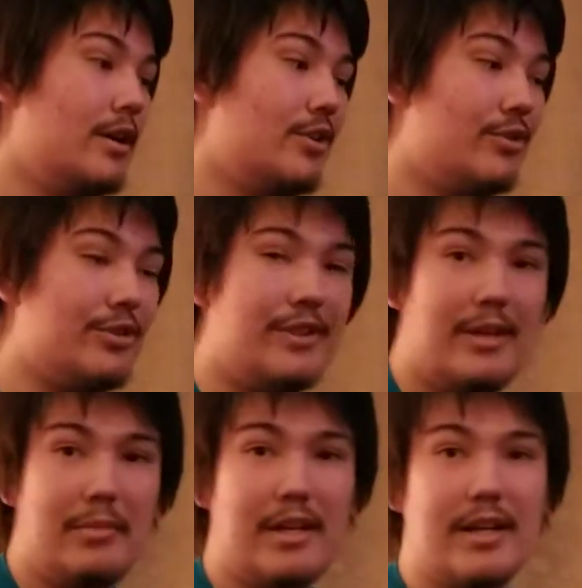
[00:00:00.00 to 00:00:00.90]
good thing
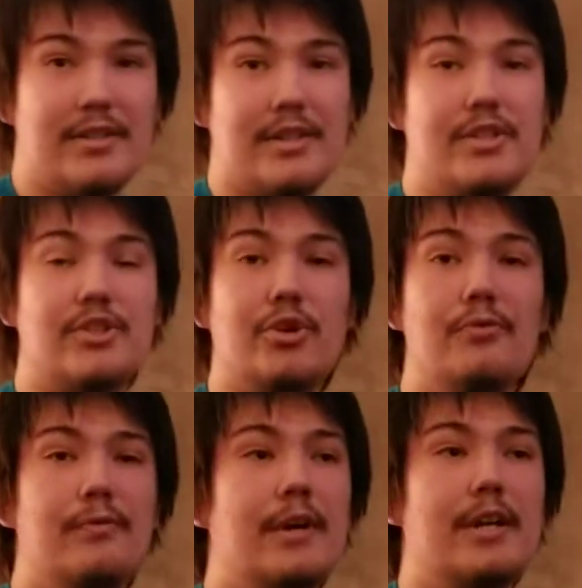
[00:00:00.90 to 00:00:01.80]
because it's so
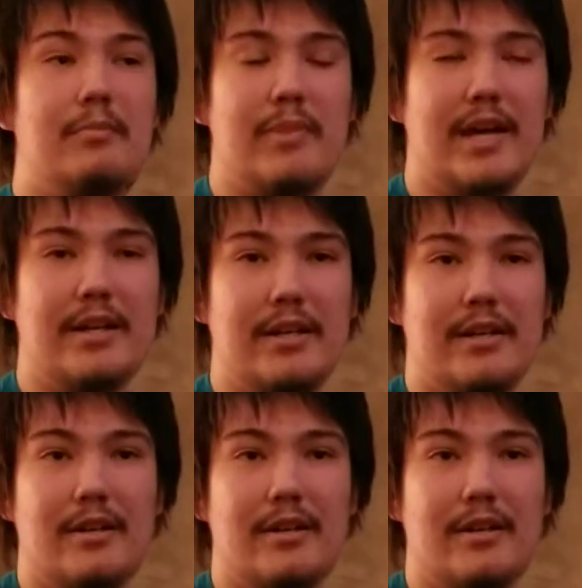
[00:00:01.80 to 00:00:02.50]
fucking petty.